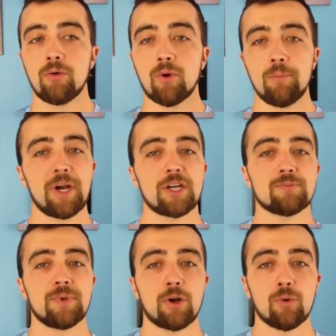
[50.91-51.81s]
or
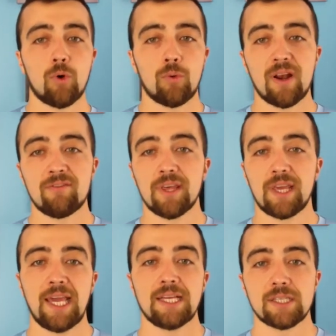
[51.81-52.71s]
embarrassment or, or whatever the
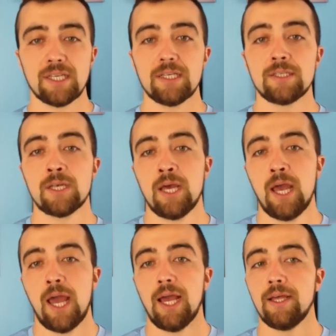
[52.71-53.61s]
case is
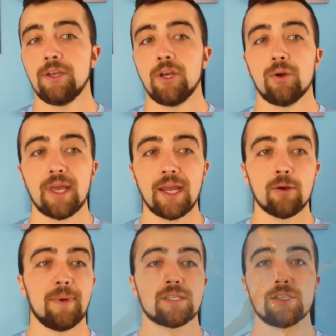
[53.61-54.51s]
and you know get your
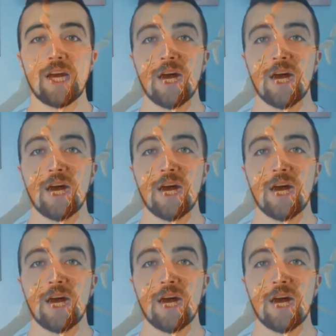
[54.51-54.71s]
message